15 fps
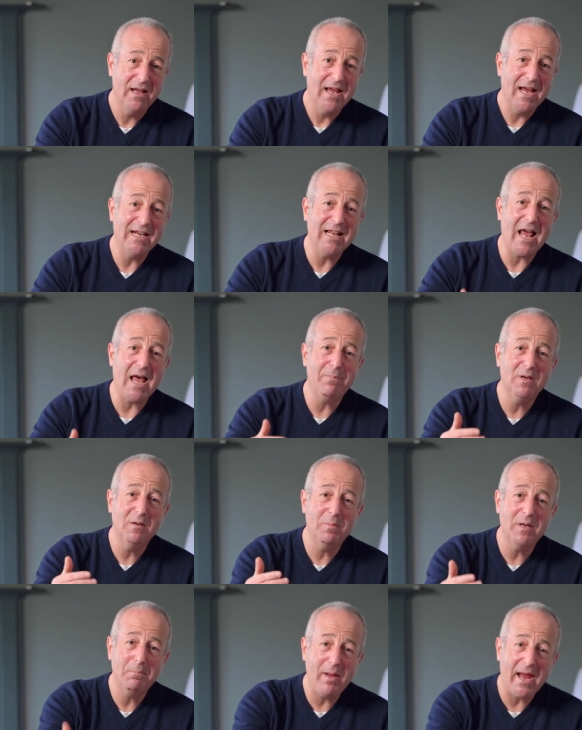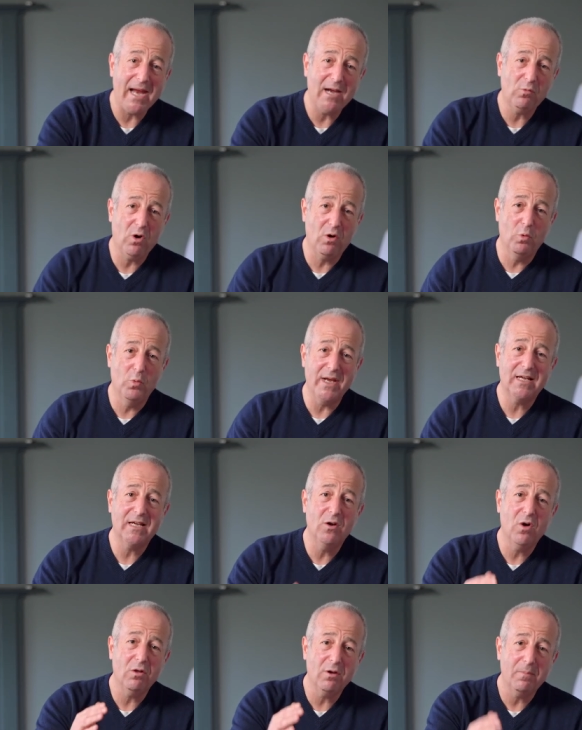And it happened to be payroll week, and
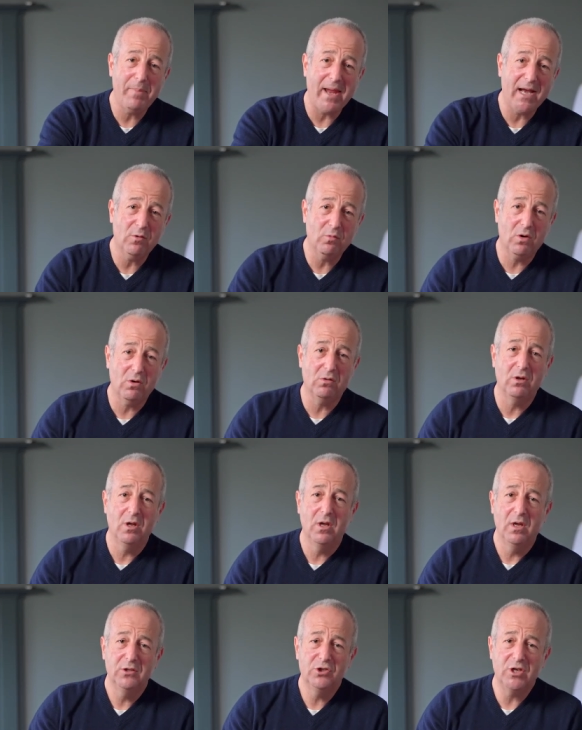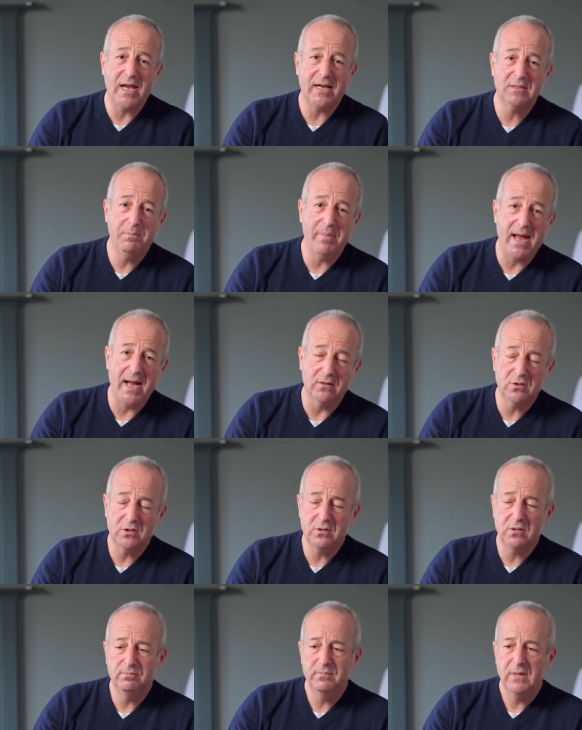all the payroll checks bounced.